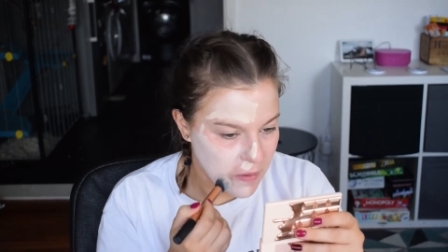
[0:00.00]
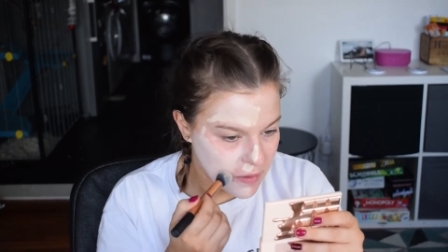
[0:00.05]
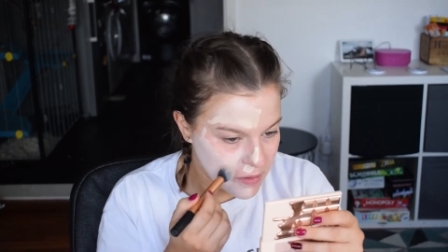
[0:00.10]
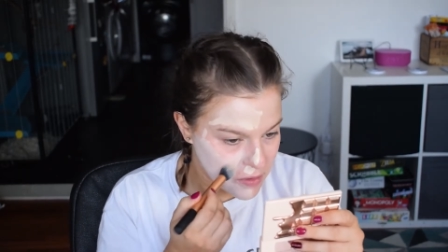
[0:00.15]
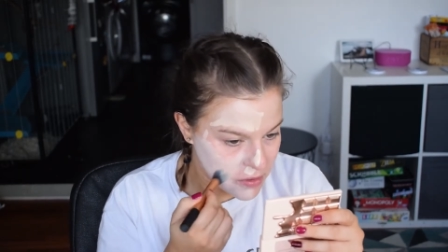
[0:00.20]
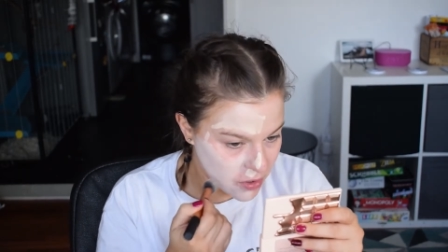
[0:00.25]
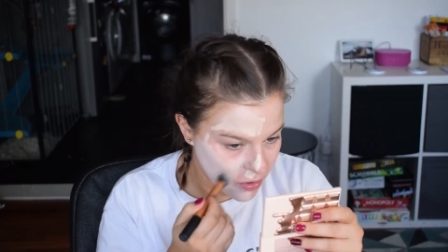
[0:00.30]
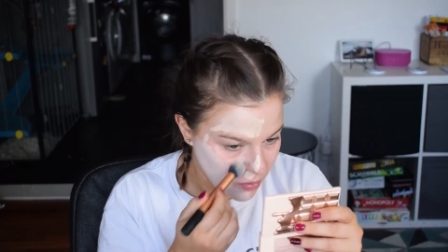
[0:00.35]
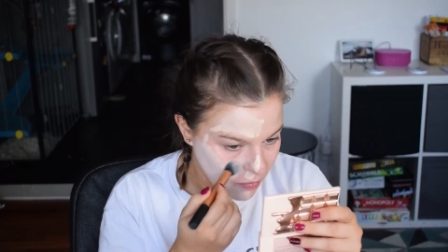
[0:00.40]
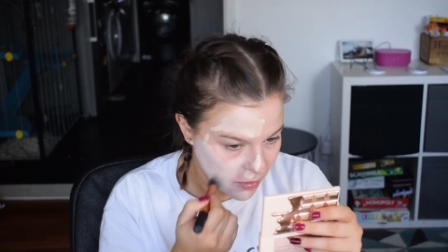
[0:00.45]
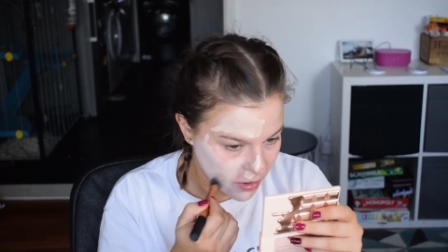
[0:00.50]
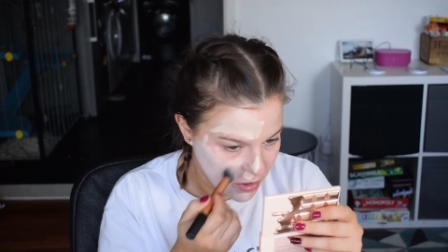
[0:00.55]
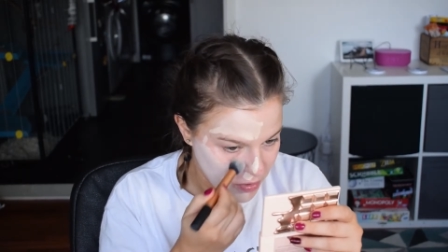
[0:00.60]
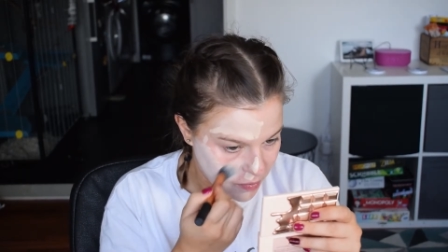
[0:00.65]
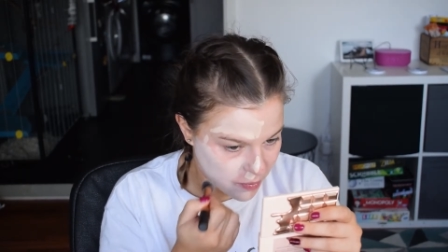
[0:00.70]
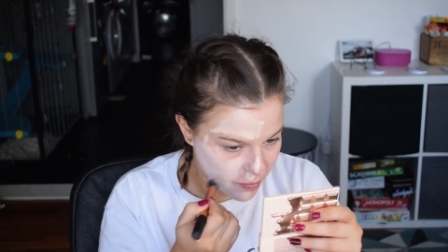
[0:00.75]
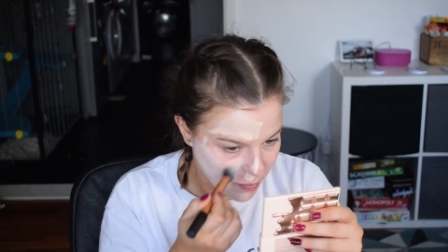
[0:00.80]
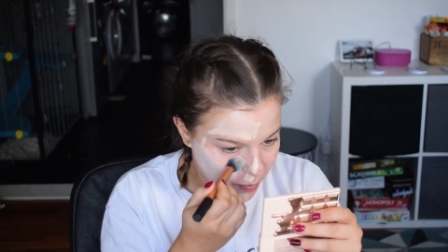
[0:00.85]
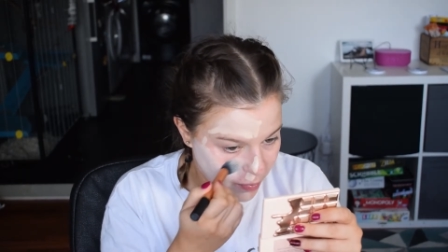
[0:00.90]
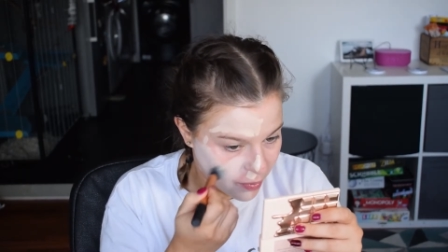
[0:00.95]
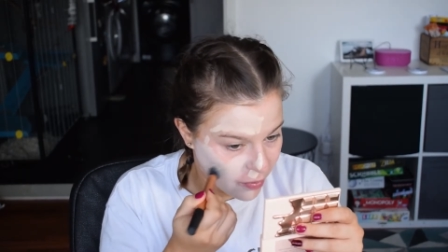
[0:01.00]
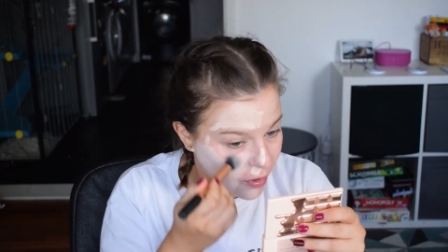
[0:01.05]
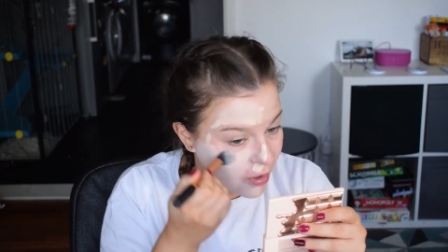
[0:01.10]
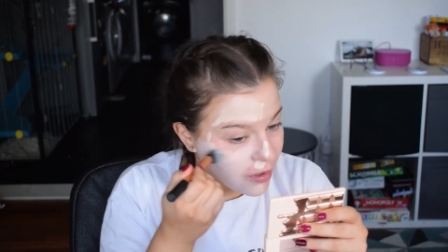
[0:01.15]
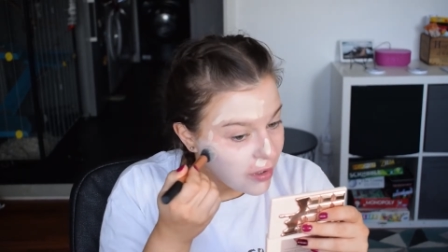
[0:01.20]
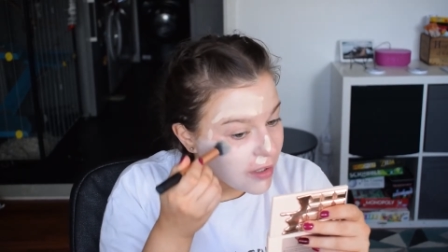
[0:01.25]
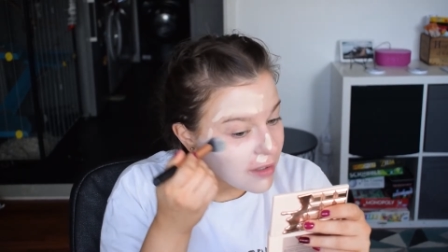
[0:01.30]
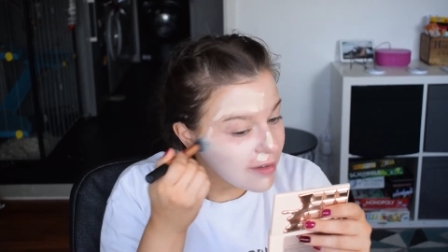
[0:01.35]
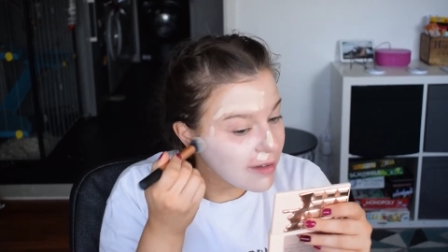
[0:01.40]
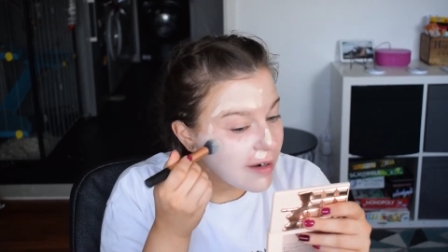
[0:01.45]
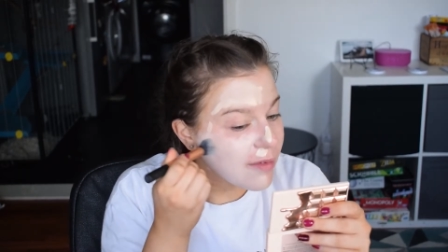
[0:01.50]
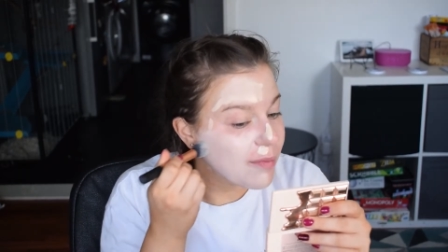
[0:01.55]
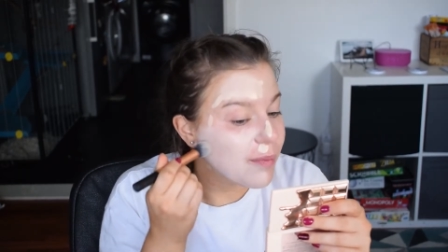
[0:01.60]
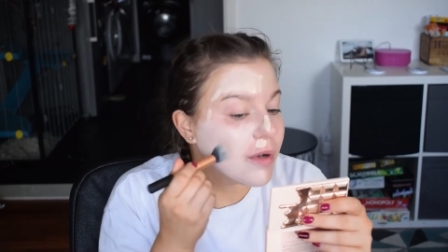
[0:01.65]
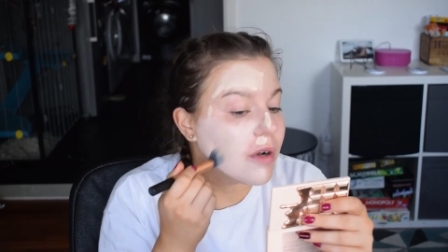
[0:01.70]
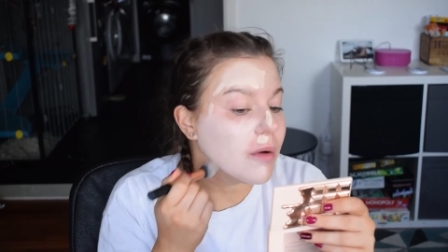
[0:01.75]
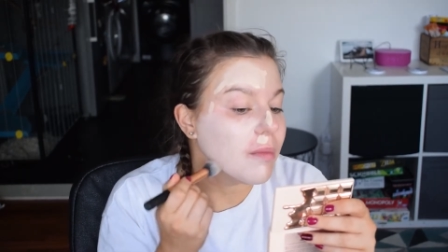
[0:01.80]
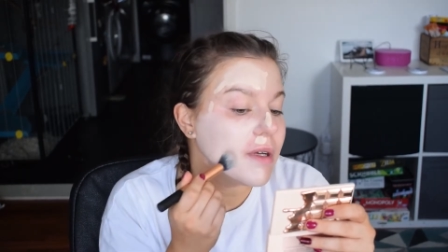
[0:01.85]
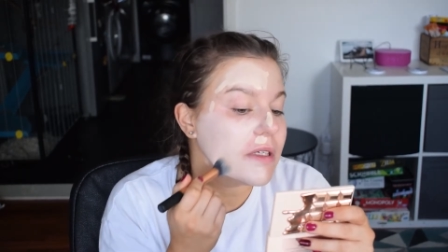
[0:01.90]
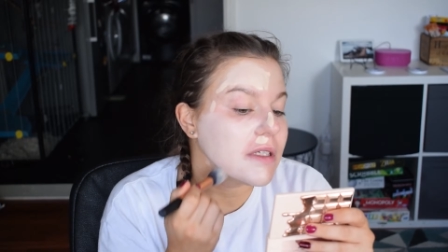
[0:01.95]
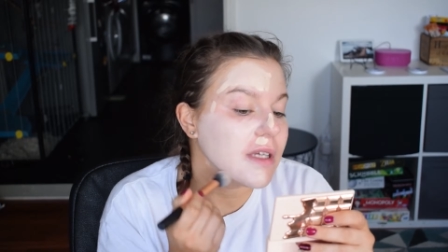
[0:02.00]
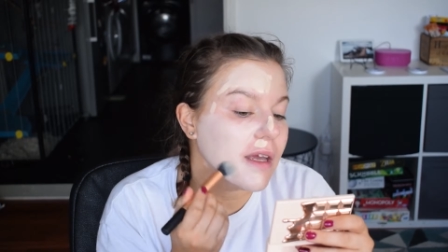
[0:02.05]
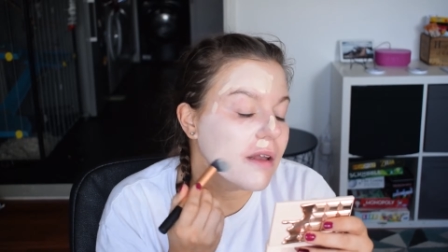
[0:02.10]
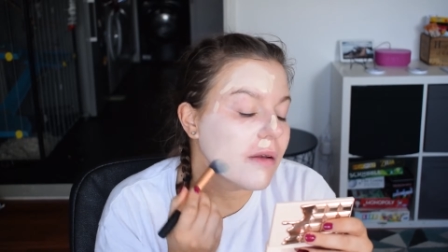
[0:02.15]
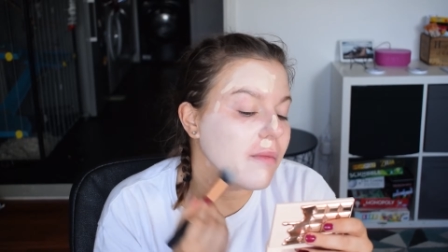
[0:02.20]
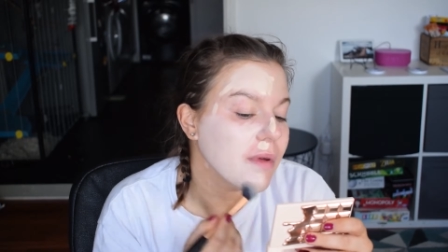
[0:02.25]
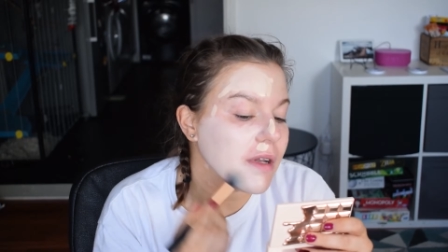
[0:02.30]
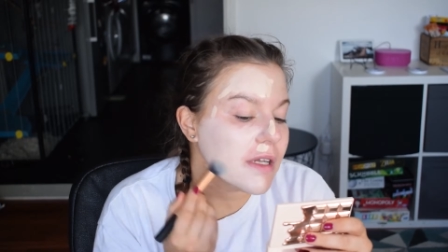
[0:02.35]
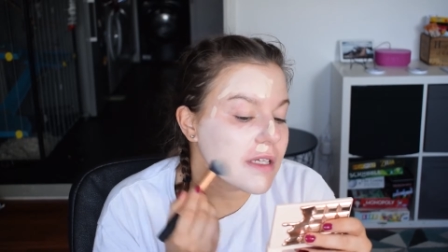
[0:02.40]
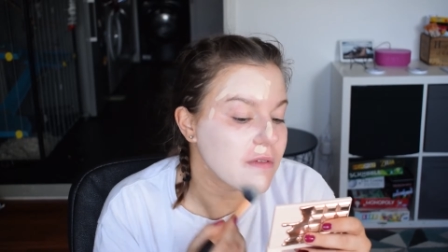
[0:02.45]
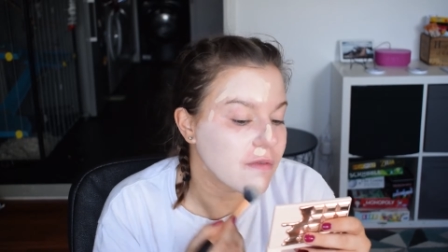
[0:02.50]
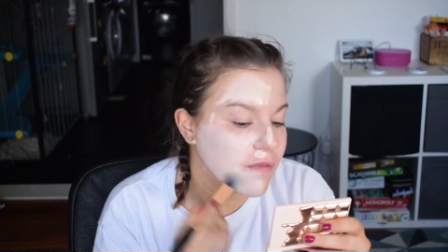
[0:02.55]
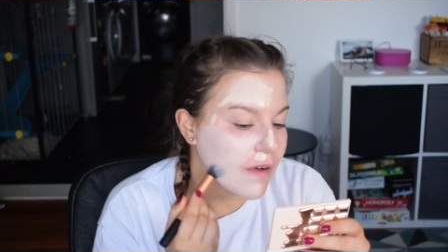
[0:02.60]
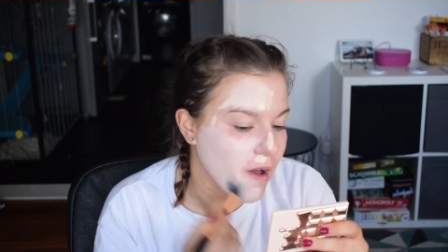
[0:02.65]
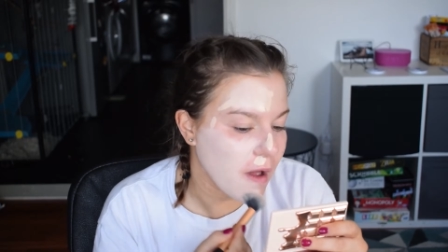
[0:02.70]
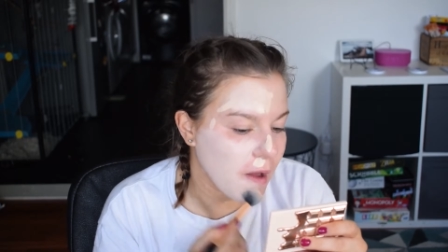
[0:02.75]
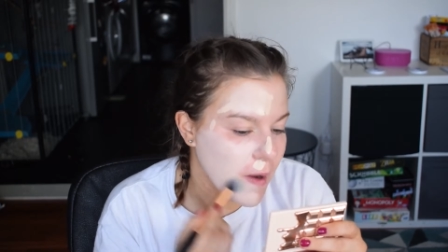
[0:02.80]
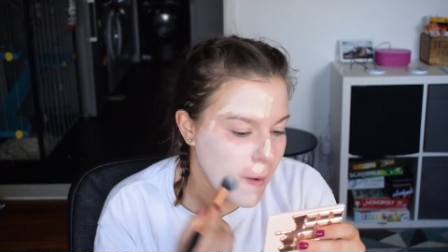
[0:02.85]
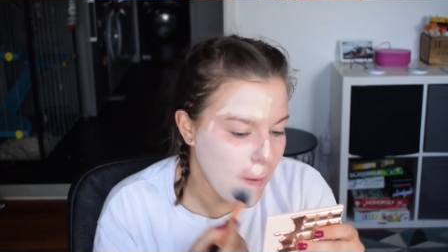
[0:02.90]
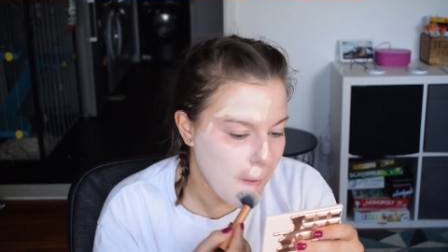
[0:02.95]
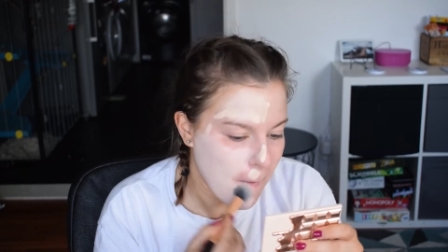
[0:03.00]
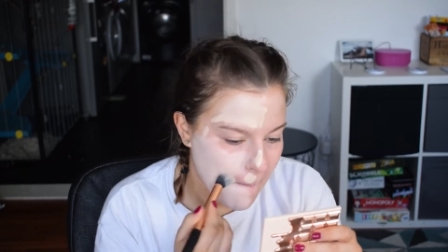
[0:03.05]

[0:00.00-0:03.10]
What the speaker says: too much product that I've put on my skin, but it's fine,